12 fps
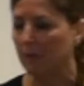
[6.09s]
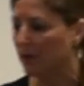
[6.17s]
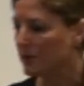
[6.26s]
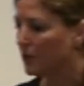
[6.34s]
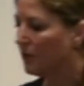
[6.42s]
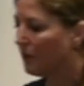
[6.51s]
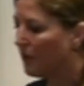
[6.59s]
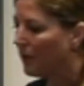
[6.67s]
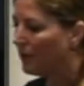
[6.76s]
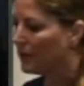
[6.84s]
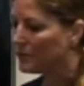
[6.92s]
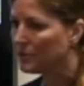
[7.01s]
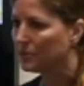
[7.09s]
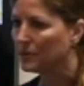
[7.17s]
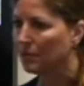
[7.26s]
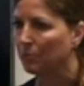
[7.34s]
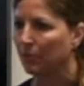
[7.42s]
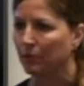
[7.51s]
also on the
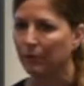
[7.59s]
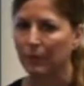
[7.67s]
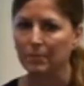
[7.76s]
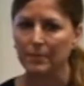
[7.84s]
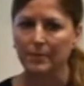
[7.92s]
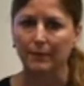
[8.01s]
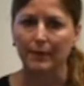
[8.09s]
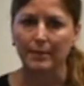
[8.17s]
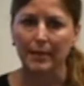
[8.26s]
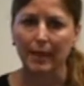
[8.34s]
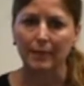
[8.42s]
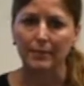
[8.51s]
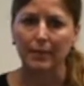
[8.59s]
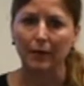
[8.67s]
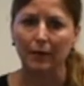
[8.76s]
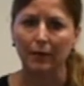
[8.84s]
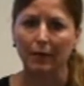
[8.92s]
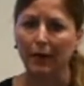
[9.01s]
associate board for the Pacific Science
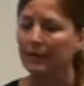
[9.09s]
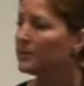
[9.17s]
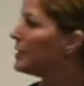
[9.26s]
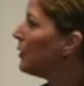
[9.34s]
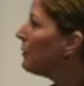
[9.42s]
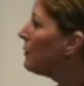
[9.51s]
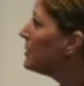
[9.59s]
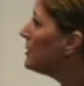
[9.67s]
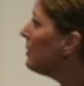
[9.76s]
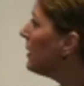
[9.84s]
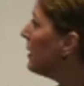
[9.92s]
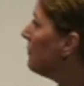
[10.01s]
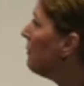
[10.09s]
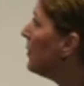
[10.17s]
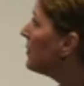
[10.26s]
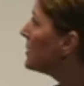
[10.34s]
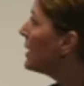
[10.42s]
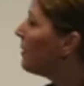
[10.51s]
Center, and so some of the good
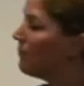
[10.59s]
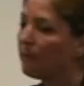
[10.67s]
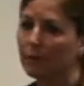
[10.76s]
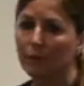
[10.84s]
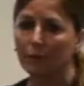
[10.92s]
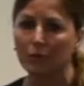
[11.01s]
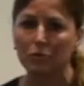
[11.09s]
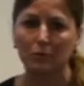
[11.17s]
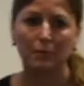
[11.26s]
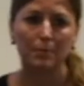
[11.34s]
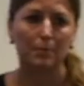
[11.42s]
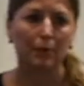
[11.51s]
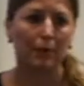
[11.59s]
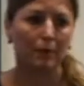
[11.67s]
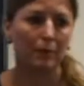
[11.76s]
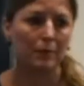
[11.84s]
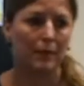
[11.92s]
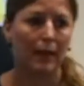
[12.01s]
folks at Nordstrom's
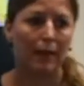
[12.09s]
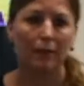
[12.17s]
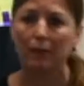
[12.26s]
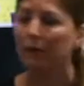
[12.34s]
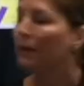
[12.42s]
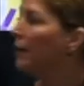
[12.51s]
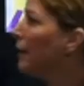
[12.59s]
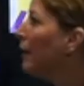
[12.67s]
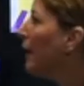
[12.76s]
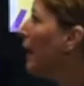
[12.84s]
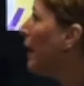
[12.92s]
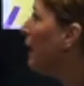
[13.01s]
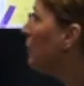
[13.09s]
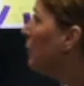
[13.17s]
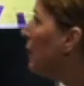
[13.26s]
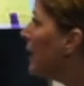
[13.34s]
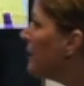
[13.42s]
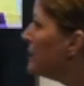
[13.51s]
partnered together, and
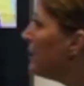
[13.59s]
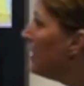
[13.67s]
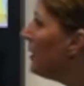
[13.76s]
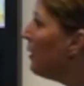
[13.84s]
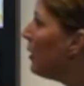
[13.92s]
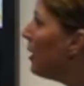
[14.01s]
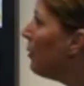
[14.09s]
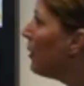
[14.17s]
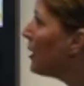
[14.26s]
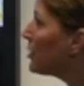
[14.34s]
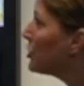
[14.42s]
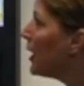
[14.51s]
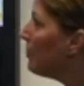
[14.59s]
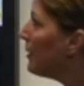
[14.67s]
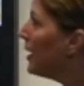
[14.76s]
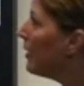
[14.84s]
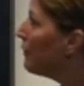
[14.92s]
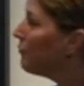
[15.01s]
we did a workshop
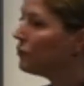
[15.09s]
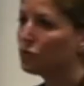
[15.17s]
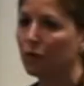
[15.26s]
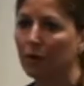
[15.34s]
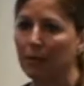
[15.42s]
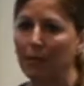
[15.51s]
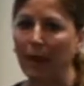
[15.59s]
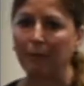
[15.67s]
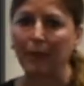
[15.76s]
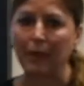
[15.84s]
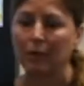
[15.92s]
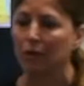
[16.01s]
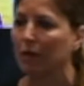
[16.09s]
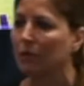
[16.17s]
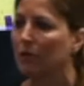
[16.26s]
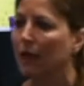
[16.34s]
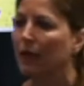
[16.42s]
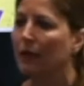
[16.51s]
here for journey mapping. And you
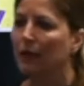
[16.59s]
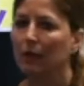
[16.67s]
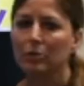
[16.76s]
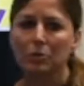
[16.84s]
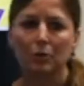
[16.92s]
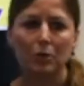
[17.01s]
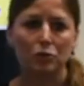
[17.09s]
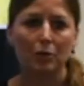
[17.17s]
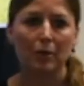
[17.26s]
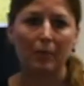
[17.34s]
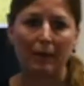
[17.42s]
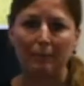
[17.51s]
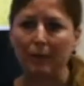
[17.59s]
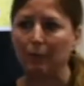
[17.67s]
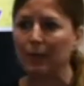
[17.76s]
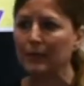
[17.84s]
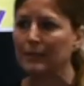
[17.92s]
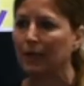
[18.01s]
can do it journey mapping.
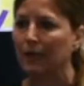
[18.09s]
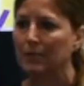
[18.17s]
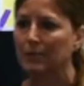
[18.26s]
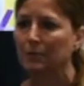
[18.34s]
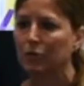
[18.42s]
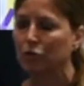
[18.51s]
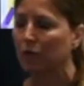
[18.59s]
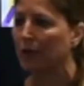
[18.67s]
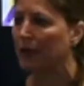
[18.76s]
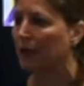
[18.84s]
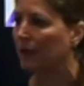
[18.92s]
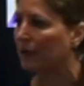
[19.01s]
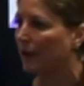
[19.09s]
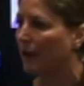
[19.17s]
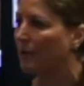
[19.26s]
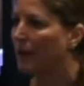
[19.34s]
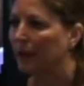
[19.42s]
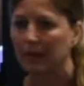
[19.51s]
What is the customer journey? You can talk
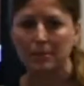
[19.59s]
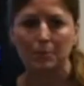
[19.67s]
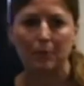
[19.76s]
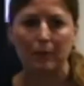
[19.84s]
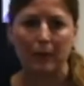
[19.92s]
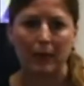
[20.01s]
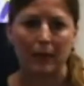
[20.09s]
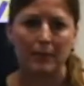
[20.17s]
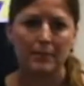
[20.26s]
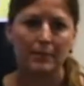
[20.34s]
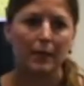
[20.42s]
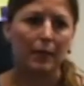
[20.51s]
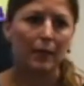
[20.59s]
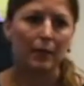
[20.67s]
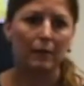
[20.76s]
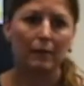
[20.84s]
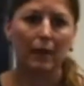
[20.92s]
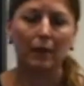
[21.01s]
about experience. You
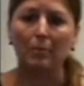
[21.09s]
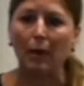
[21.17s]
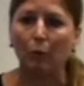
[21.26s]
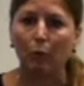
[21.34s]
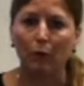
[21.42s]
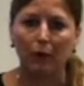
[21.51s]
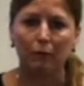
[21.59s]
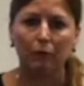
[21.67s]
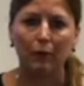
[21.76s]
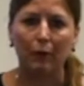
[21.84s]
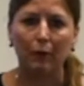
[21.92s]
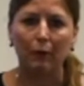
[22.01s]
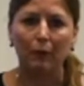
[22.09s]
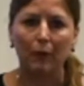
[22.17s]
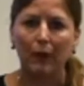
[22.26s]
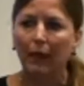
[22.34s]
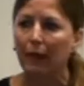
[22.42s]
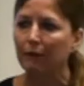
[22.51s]
can talk about workflow.
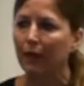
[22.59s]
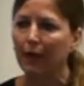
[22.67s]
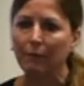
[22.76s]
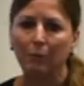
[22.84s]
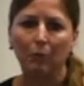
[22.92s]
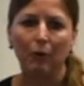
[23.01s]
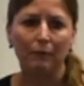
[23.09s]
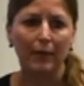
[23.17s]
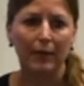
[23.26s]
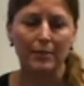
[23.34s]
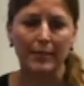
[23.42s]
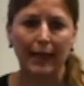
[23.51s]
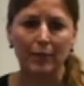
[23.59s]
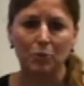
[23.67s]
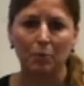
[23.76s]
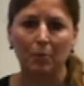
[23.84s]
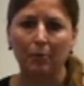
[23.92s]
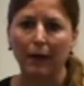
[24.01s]
If you have a more of an
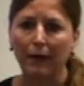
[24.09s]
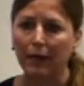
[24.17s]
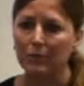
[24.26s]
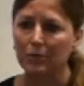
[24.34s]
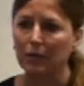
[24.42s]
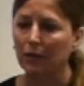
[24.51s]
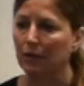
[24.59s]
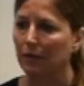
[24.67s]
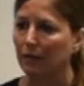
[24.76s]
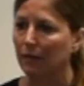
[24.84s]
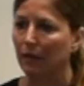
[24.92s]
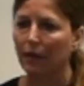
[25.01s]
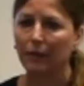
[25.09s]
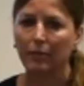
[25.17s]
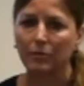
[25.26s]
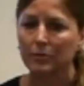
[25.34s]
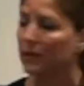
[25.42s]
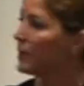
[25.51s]
intangible product, you can look at
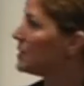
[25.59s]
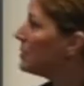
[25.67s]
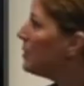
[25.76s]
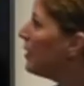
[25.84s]
those customer